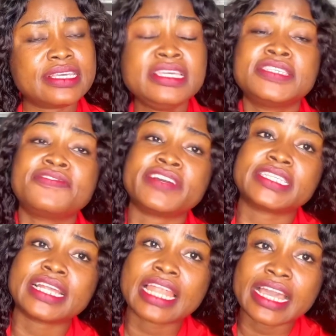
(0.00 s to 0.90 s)
is
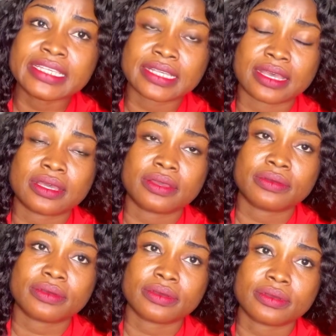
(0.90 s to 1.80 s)
fertilizer.
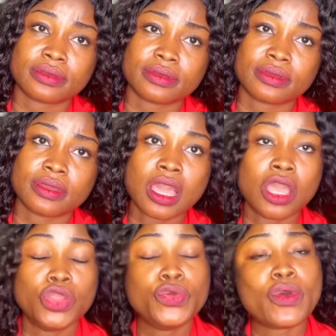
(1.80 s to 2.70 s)

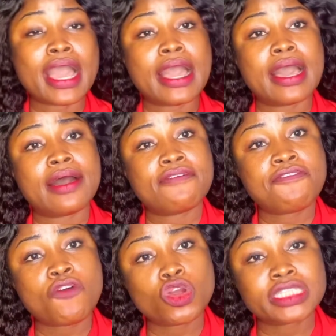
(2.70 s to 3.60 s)
You know,
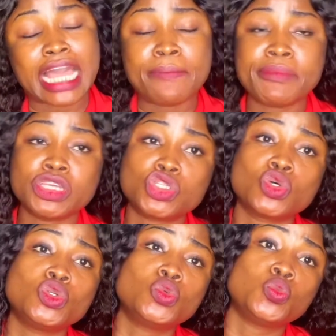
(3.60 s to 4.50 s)
first I
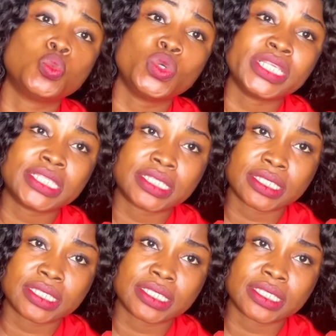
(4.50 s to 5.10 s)
mentioned wheat.